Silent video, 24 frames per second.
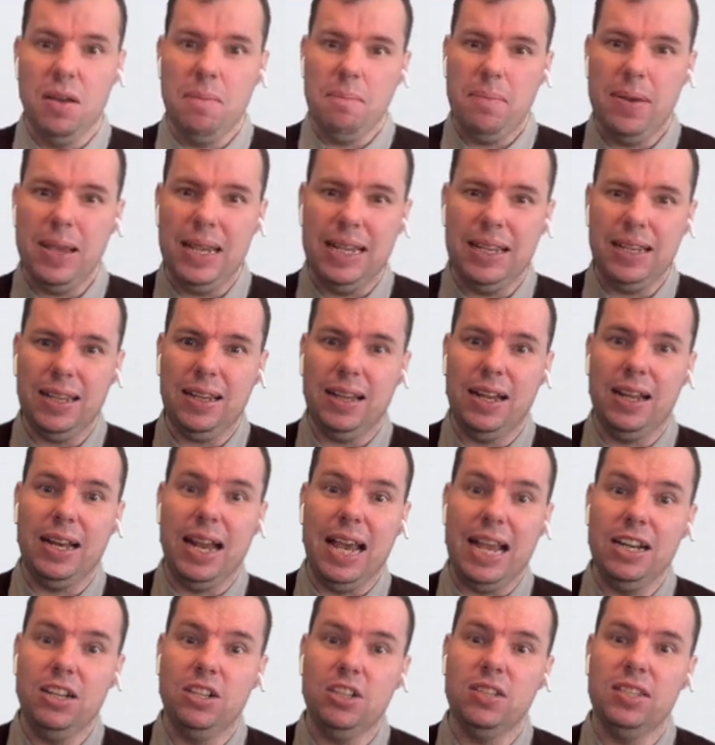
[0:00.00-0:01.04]
pick an
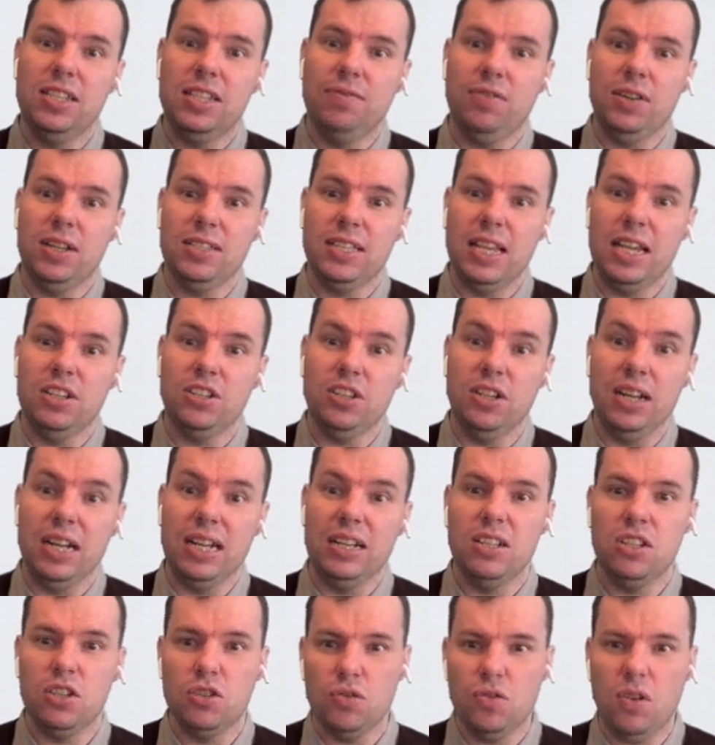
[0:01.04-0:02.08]
ancient civilization and
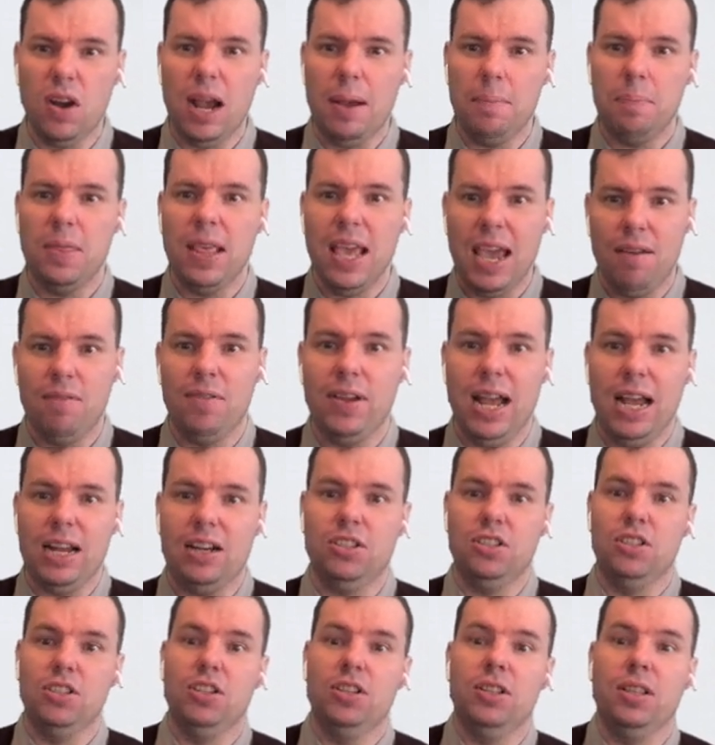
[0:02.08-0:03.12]
describe their
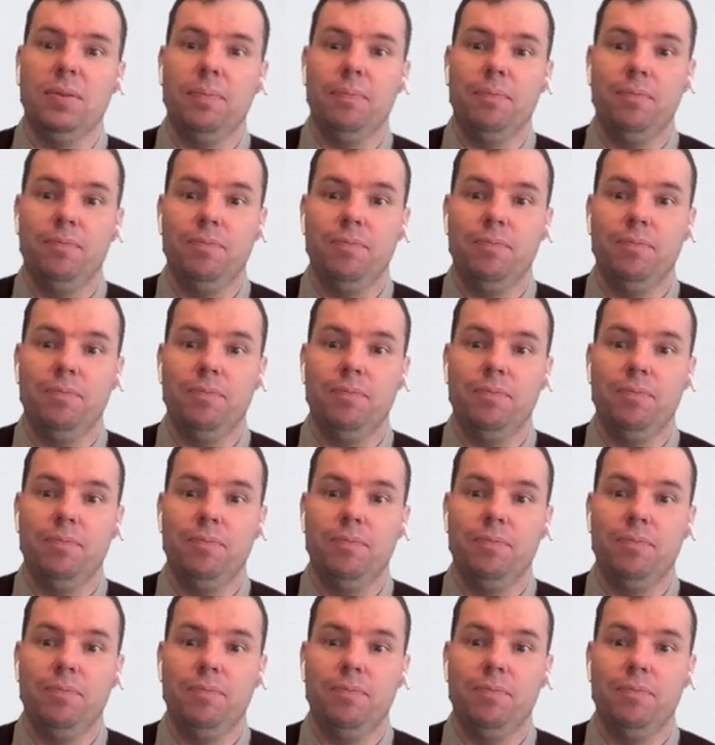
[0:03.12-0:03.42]
reaction to them.